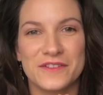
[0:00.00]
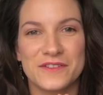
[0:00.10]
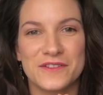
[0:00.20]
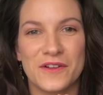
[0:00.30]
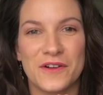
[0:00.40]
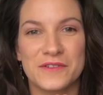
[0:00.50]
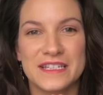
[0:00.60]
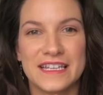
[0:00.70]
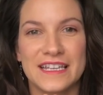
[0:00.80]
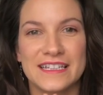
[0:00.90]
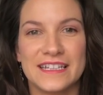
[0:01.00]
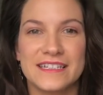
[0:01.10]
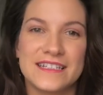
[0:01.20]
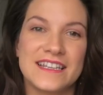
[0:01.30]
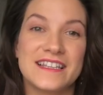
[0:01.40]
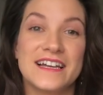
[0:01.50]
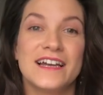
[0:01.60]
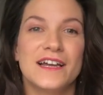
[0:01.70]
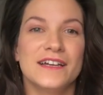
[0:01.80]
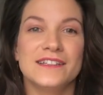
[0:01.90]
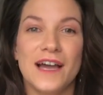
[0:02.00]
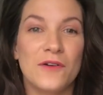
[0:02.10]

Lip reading: So I was thinking it's either now